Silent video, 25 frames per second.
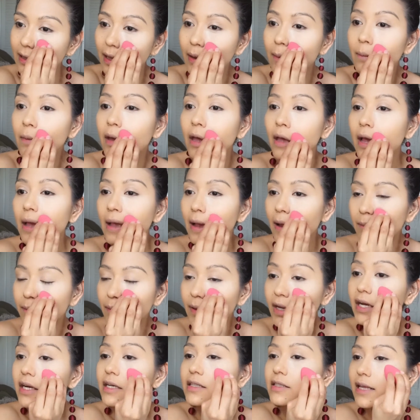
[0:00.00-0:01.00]
them
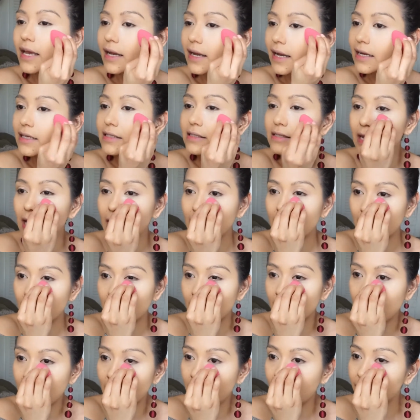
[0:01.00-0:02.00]
because, like I said, I
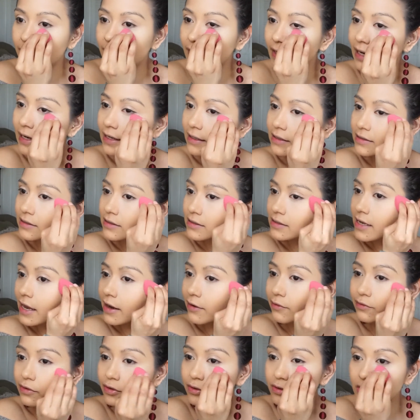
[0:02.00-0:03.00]
have a
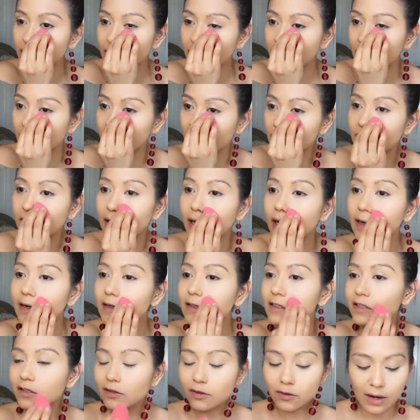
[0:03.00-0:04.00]
set routine that I
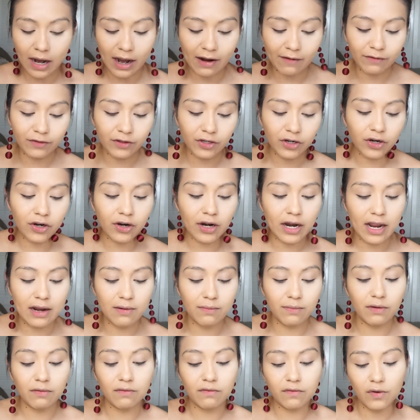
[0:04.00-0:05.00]
do after
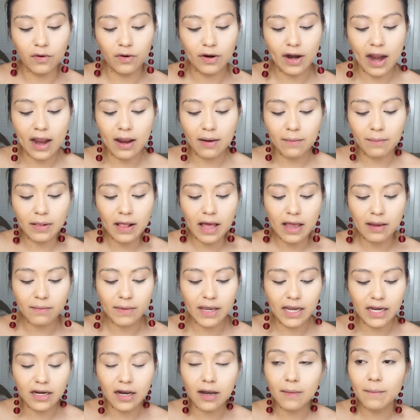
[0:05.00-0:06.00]
and before I apply
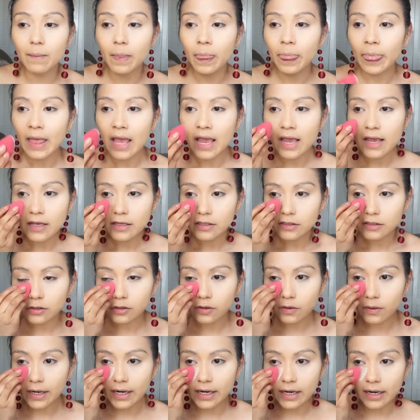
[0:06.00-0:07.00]
makeup.
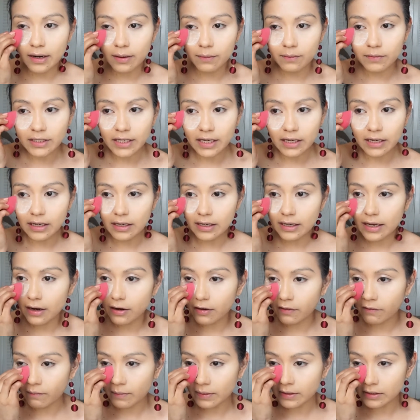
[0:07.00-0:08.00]
So I am taking
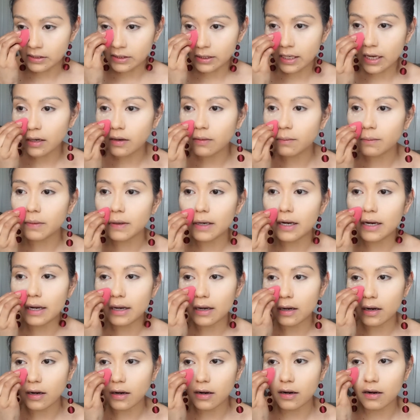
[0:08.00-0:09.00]
care of my skin,
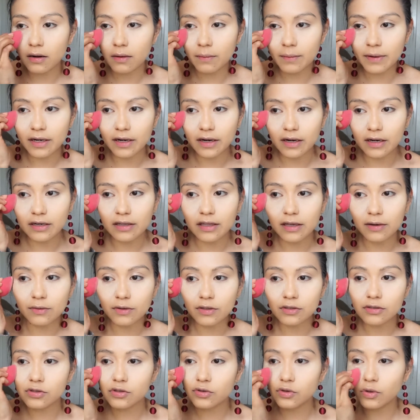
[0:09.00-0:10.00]
but oh my god, they
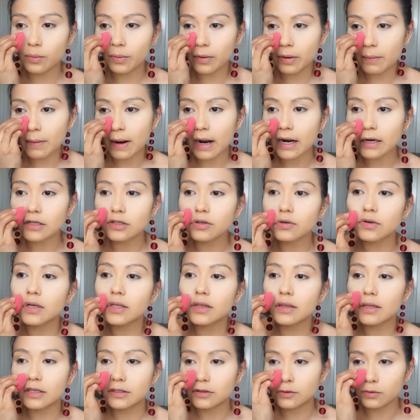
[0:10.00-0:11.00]
were super bad
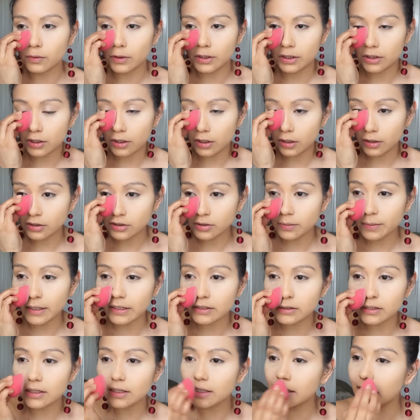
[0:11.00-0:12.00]
during this winter
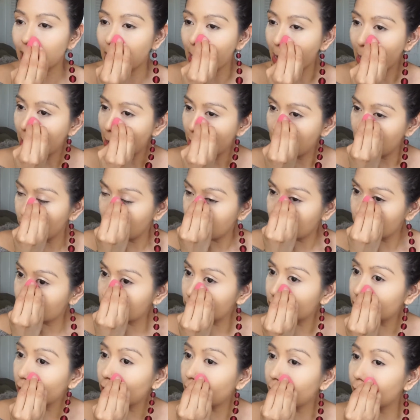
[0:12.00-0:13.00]
especially.
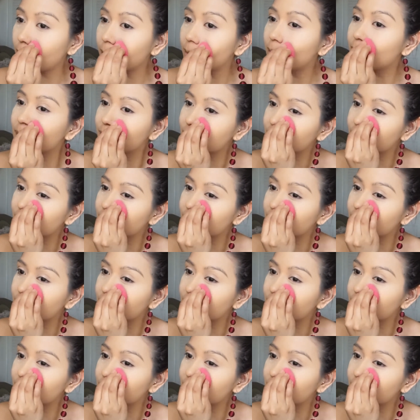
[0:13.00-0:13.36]
So